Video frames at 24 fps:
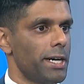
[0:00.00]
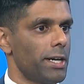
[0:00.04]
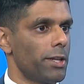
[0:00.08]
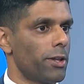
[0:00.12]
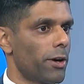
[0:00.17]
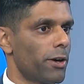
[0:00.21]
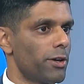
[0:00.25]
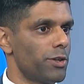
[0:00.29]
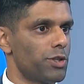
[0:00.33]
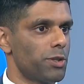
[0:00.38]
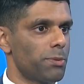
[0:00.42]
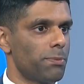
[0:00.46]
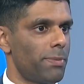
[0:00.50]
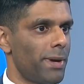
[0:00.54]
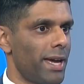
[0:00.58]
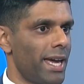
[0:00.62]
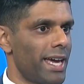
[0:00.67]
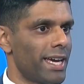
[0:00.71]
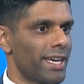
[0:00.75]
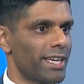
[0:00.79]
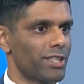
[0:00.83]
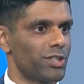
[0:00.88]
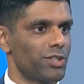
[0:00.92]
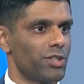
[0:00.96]
a larger
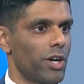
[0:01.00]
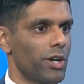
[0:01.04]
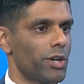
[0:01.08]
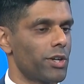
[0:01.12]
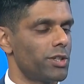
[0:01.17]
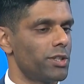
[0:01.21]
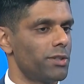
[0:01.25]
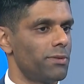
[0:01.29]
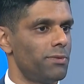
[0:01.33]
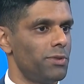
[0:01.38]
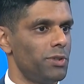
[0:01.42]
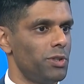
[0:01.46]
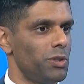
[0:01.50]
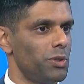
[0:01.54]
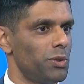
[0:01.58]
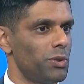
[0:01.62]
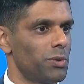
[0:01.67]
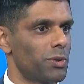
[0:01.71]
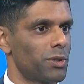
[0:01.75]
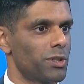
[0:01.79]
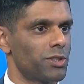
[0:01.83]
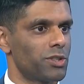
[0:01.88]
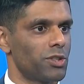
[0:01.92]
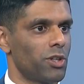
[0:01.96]
bank is not going to
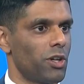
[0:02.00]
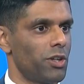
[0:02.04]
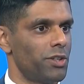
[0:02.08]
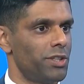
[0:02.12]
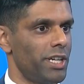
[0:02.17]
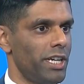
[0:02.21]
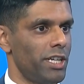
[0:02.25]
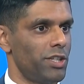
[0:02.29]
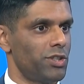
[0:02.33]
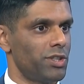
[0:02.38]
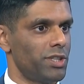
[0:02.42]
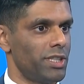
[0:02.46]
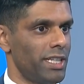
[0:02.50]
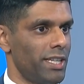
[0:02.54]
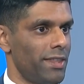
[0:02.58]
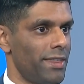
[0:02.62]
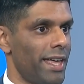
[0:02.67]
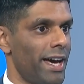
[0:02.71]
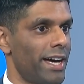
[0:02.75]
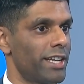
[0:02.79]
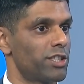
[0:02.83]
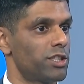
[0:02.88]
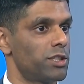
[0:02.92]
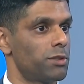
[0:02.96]
view consolidation in
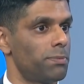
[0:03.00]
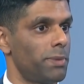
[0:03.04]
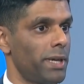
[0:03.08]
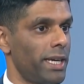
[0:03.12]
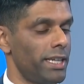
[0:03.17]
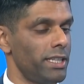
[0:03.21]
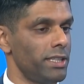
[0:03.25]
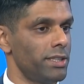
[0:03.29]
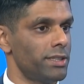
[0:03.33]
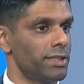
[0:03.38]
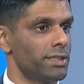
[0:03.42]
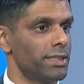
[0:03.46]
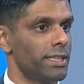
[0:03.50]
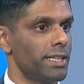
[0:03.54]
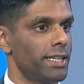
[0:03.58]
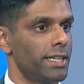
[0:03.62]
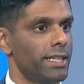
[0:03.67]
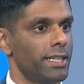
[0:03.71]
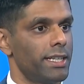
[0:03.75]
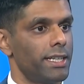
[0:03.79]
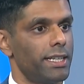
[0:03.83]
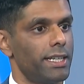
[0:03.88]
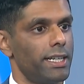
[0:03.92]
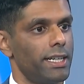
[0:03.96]
that space
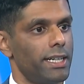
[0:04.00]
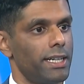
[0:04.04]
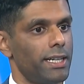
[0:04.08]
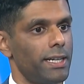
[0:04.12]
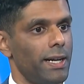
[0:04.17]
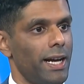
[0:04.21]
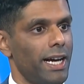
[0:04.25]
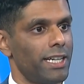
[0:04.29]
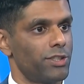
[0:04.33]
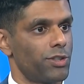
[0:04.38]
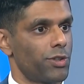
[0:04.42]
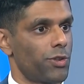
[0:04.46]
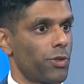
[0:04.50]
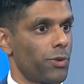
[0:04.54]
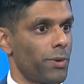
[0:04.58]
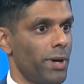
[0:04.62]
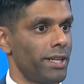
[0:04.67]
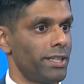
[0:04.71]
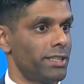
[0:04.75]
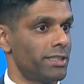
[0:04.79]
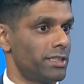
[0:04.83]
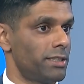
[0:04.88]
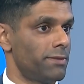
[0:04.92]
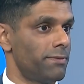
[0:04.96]
as a
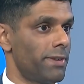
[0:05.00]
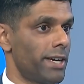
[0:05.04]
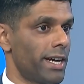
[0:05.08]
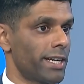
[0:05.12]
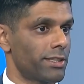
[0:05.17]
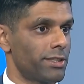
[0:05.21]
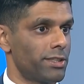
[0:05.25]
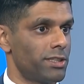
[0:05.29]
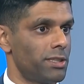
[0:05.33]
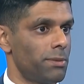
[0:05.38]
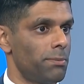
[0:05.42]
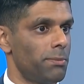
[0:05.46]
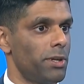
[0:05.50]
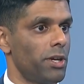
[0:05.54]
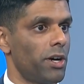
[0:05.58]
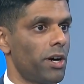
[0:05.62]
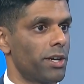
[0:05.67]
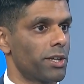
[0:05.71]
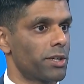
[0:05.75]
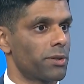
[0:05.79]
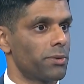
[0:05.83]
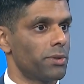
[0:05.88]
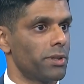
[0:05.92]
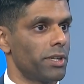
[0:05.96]
threat. It's, in fact, a
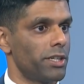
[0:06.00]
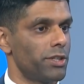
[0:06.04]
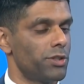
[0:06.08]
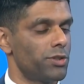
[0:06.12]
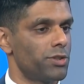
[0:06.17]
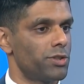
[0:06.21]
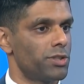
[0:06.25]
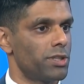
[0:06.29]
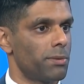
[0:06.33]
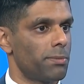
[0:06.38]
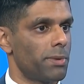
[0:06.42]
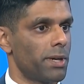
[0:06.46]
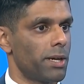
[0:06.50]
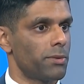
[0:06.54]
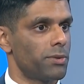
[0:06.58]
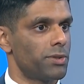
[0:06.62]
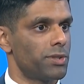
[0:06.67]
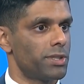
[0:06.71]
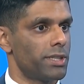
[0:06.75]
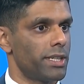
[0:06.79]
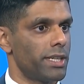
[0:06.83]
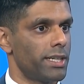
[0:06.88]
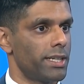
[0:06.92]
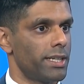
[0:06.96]
symbiotic relationship, I
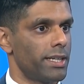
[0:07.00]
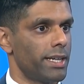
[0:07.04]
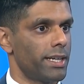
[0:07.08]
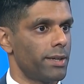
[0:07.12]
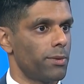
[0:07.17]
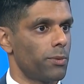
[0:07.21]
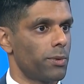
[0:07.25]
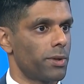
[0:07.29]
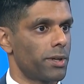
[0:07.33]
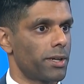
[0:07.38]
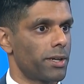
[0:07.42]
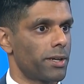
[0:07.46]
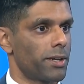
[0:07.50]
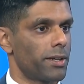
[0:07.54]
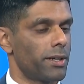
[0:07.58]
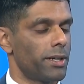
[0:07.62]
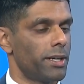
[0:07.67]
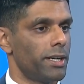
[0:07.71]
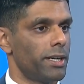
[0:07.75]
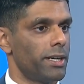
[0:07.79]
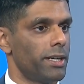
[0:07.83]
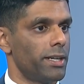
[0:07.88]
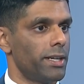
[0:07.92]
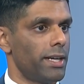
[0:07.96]
would say, where
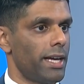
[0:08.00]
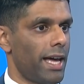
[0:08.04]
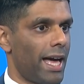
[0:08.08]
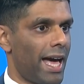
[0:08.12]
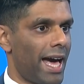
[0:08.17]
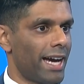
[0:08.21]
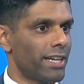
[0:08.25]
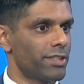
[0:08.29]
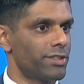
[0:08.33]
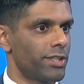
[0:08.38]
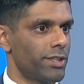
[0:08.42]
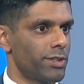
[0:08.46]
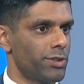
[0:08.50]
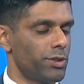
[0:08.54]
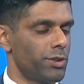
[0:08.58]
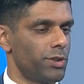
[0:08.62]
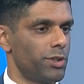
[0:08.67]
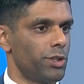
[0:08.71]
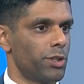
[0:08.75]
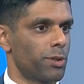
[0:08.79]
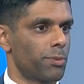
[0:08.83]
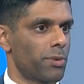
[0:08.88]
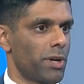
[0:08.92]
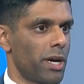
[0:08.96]
access to
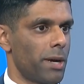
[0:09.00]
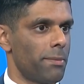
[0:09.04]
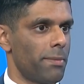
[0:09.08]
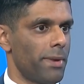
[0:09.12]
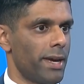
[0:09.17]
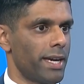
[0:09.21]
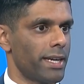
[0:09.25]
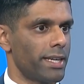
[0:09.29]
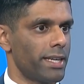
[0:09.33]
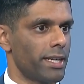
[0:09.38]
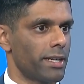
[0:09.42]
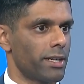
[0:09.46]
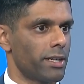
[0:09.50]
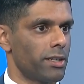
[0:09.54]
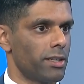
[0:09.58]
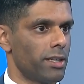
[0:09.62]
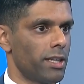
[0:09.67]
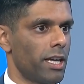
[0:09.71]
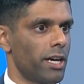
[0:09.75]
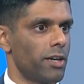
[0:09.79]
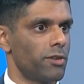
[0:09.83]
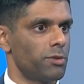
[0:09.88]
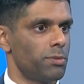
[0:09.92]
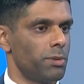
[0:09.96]
near-prime banking
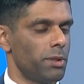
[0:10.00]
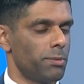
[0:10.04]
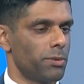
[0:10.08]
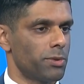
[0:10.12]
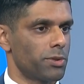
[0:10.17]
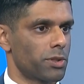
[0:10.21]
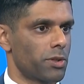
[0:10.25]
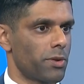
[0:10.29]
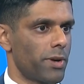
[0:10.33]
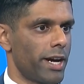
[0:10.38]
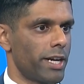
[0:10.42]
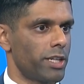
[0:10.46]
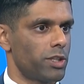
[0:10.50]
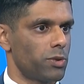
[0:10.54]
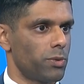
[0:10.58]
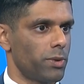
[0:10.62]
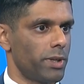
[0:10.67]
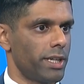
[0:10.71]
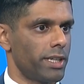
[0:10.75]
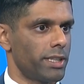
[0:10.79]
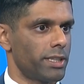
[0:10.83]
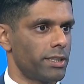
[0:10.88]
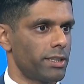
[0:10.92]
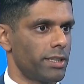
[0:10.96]
allows people to
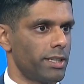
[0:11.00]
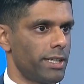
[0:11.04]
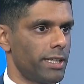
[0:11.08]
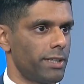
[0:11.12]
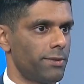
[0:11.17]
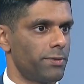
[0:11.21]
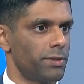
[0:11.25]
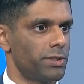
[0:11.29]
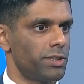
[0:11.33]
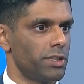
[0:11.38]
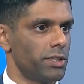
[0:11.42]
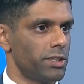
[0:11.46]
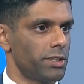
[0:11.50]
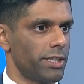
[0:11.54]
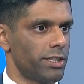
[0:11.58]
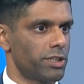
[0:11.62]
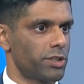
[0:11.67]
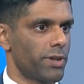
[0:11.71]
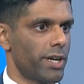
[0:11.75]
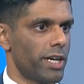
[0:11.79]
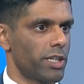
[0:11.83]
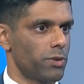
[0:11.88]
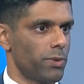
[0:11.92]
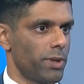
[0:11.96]
graduate and
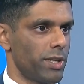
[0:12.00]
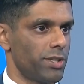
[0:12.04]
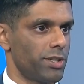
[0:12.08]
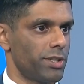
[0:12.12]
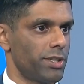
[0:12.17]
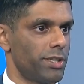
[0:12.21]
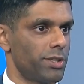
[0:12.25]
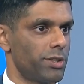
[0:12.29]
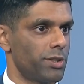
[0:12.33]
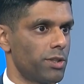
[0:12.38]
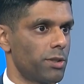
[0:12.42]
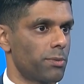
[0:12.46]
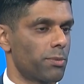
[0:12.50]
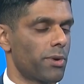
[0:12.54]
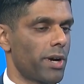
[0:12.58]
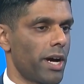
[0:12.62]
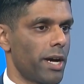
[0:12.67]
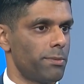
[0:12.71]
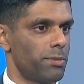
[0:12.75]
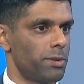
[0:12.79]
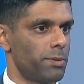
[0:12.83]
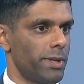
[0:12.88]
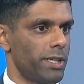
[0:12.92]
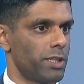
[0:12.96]
facilitates graduation into the
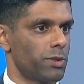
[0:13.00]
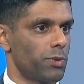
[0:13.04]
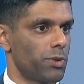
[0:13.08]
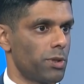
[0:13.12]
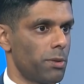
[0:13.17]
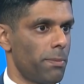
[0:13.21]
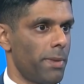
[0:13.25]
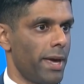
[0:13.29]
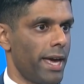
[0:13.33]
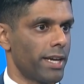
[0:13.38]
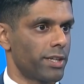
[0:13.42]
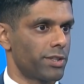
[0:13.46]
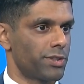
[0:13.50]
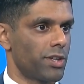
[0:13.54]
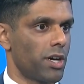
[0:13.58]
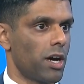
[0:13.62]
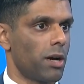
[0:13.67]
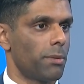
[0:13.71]
prime space where the banks